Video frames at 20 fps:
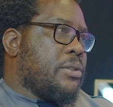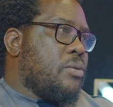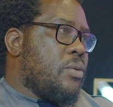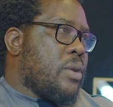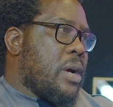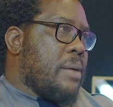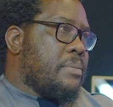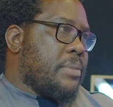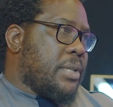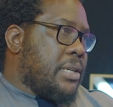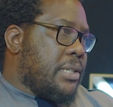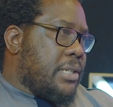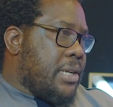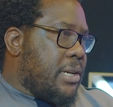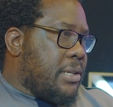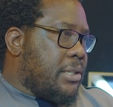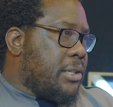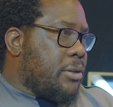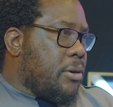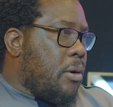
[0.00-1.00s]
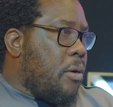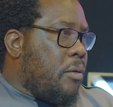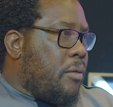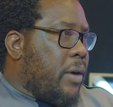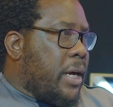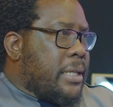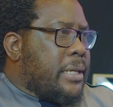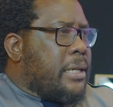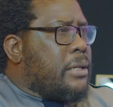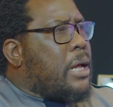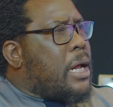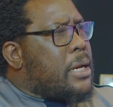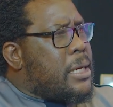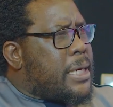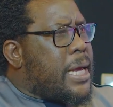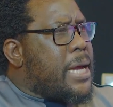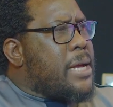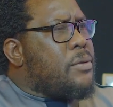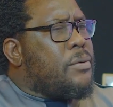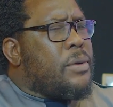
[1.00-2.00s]
comes and takes it over. And then
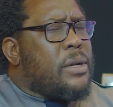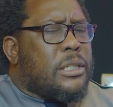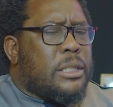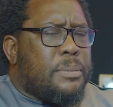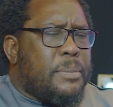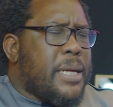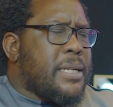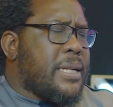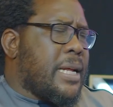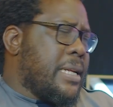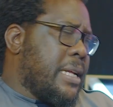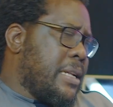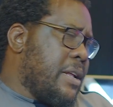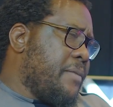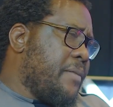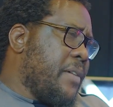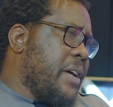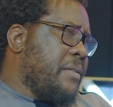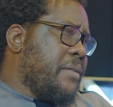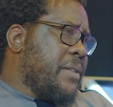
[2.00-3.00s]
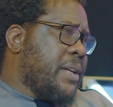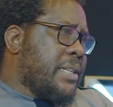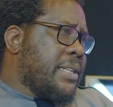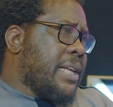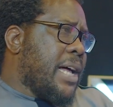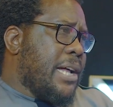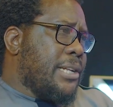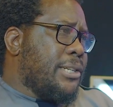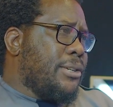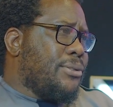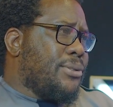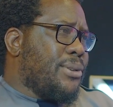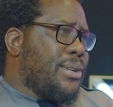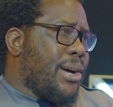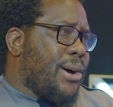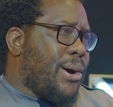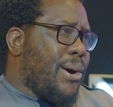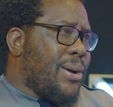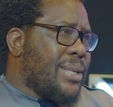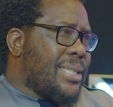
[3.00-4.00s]
again, we'll spend another 5 years running to
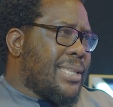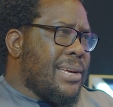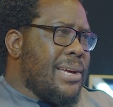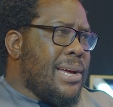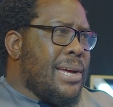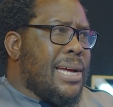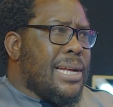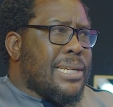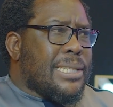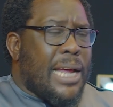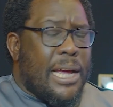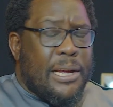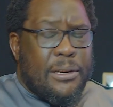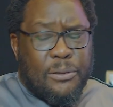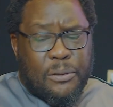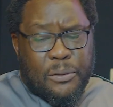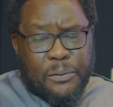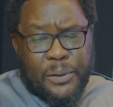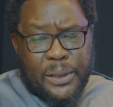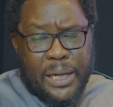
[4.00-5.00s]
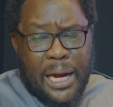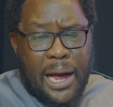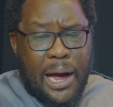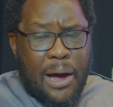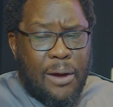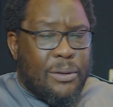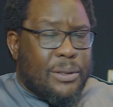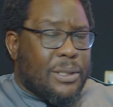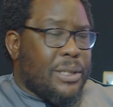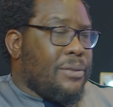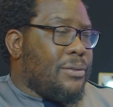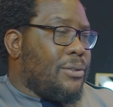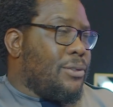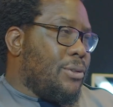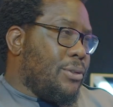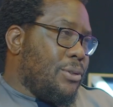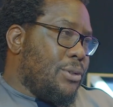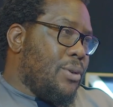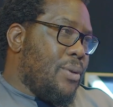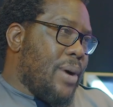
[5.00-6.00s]
the courts trying to figure out if
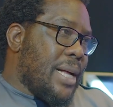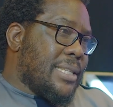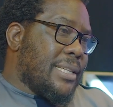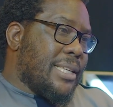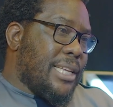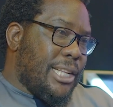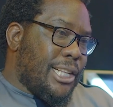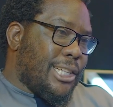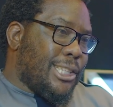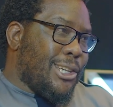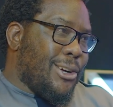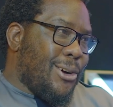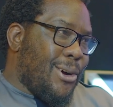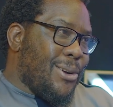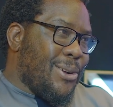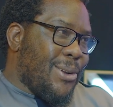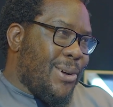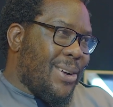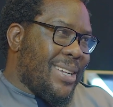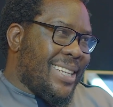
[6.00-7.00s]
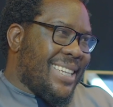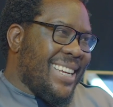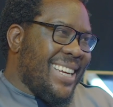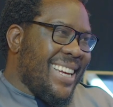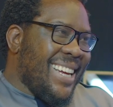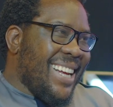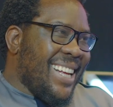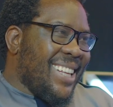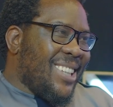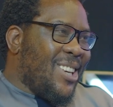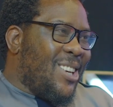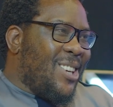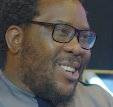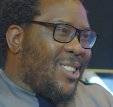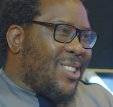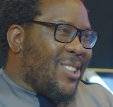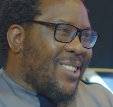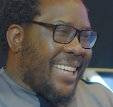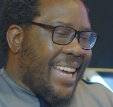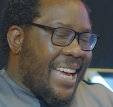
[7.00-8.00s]
Juju was guilty or not.
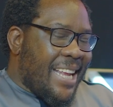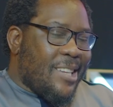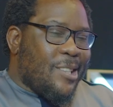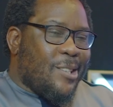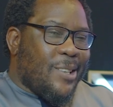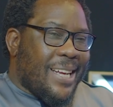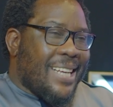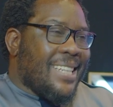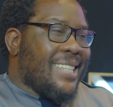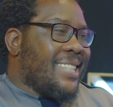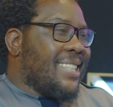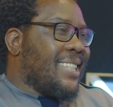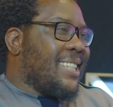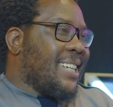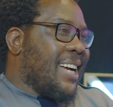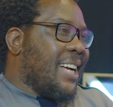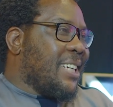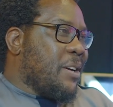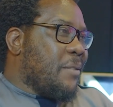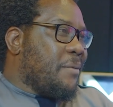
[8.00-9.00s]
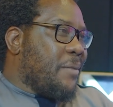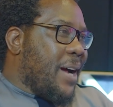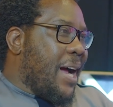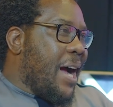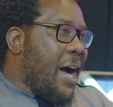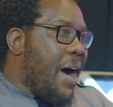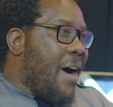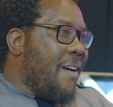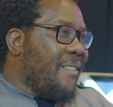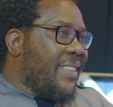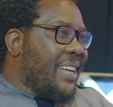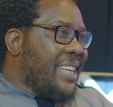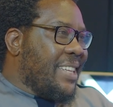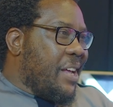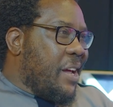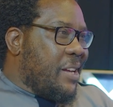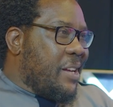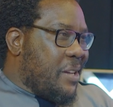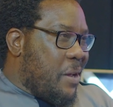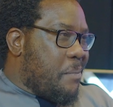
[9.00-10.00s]
You can discharge a firearm
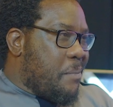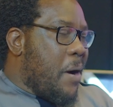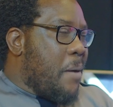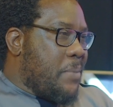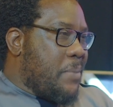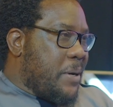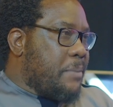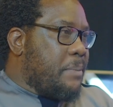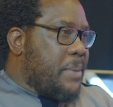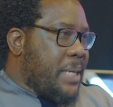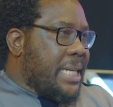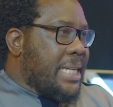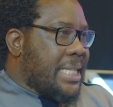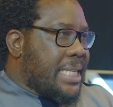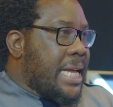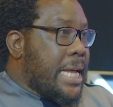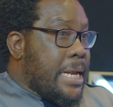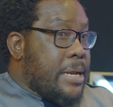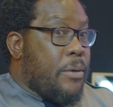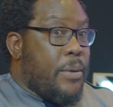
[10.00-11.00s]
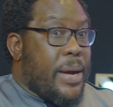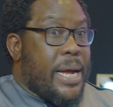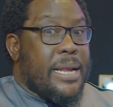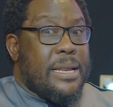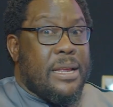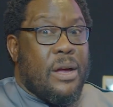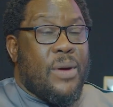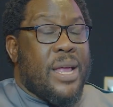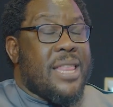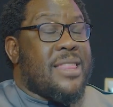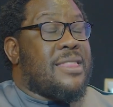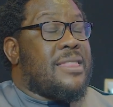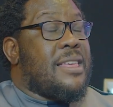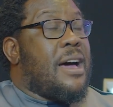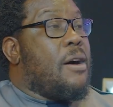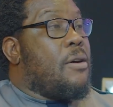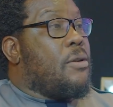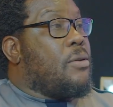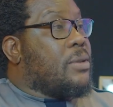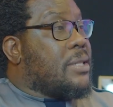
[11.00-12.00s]
in a public place. And where there were
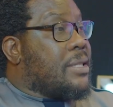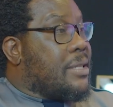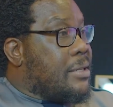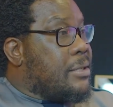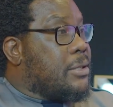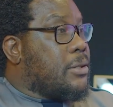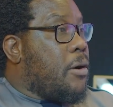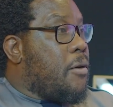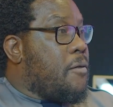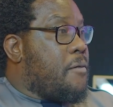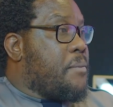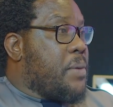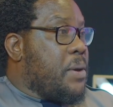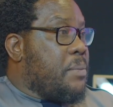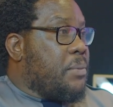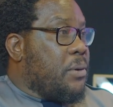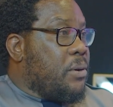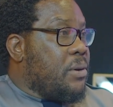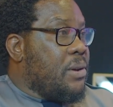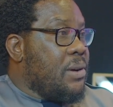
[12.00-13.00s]
thousands of people